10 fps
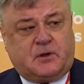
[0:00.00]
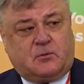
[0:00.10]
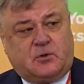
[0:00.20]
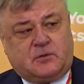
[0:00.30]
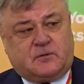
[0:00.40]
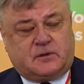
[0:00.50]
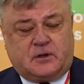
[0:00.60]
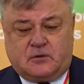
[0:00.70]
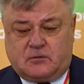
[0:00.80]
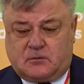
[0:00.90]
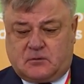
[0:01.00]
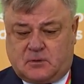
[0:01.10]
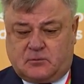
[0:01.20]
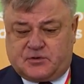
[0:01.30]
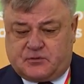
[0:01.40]
the
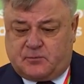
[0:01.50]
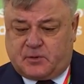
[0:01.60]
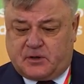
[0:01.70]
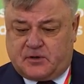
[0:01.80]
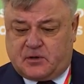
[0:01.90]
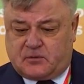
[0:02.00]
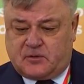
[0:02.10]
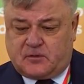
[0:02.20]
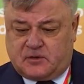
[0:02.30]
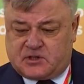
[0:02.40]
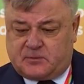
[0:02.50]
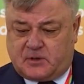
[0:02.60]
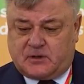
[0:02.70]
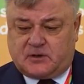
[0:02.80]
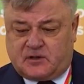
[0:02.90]
drawings for
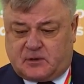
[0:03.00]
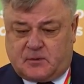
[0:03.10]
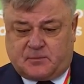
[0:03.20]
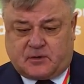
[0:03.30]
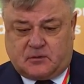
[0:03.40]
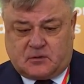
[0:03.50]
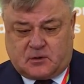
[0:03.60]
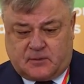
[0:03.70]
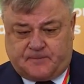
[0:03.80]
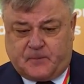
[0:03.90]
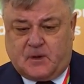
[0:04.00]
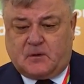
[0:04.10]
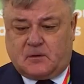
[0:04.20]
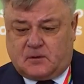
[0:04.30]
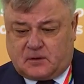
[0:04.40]
the rolling
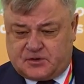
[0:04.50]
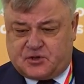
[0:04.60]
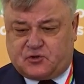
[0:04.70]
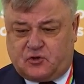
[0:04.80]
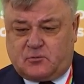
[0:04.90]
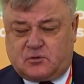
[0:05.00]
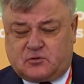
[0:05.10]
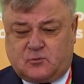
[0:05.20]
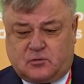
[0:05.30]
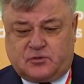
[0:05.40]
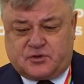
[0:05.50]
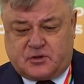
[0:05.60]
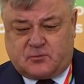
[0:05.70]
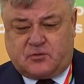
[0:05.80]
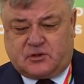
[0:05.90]
stocks. We've
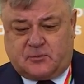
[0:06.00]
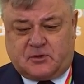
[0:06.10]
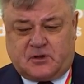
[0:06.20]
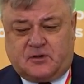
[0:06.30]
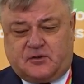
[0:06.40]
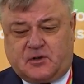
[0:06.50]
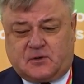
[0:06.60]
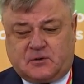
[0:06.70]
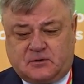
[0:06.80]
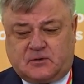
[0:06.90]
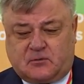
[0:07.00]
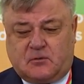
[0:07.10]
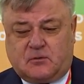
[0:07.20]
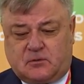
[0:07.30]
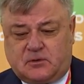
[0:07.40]
done the conceptual design and are in
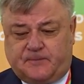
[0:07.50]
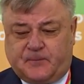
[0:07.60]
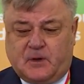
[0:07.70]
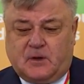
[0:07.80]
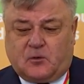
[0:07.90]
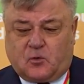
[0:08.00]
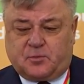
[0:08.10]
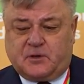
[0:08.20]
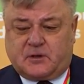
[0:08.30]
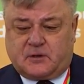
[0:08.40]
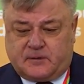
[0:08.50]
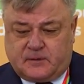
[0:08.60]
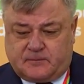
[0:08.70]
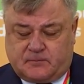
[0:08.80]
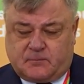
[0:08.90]
the process of developing the
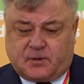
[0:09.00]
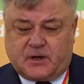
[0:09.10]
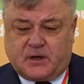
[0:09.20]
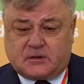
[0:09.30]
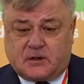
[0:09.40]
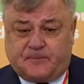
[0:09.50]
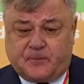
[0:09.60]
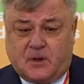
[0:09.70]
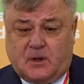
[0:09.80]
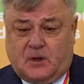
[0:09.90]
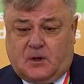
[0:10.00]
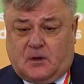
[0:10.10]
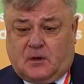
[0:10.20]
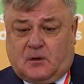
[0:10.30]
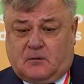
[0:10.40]
technical detailed
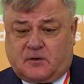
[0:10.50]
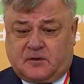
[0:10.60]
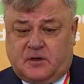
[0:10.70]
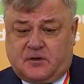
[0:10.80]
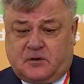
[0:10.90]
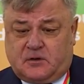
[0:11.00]
drawings for that.